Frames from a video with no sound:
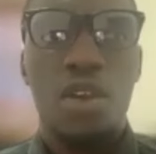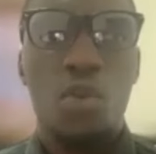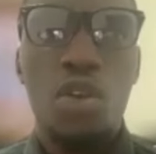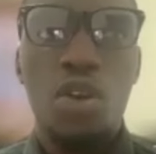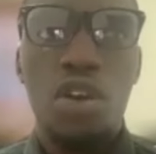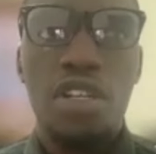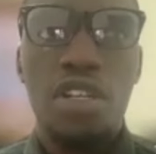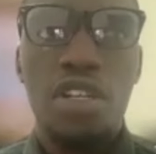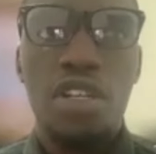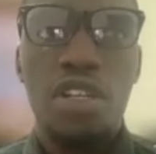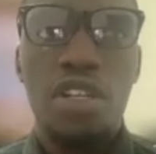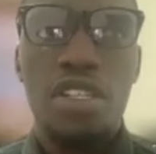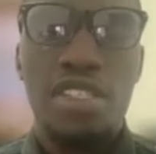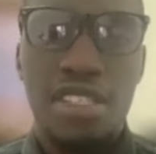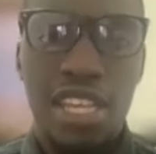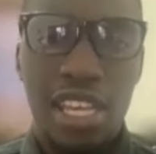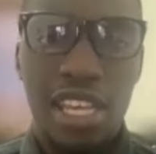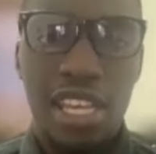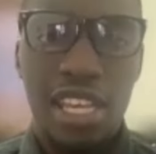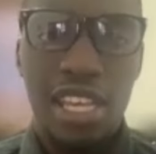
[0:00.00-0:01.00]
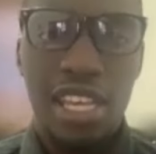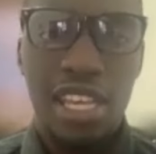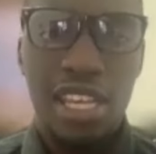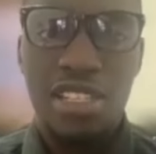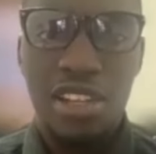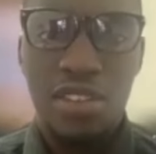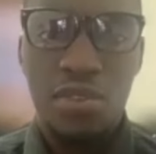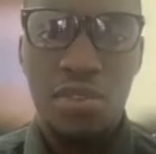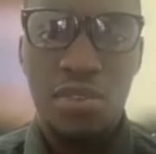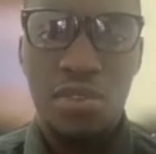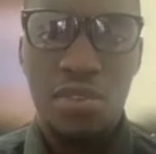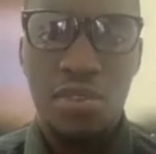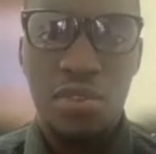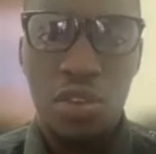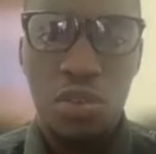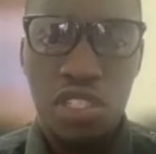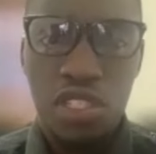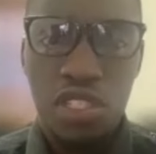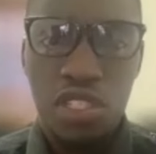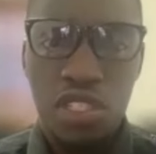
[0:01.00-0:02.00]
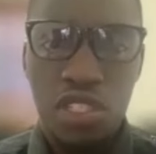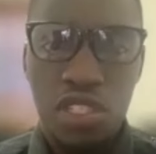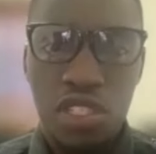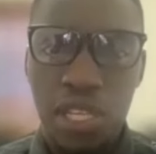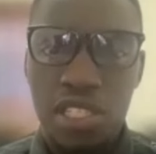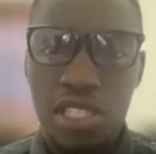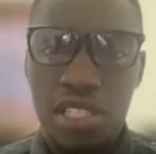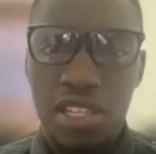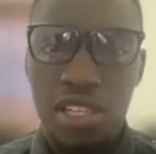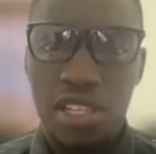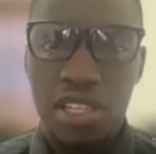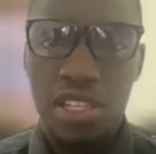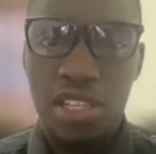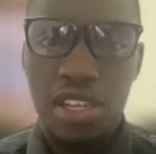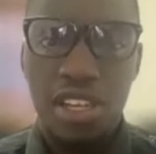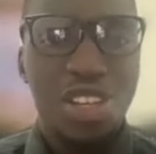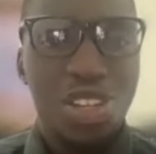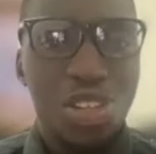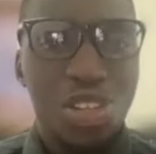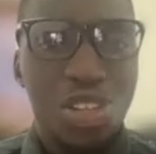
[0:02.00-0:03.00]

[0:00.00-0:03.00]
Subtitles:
when you're on stage and delivering your speech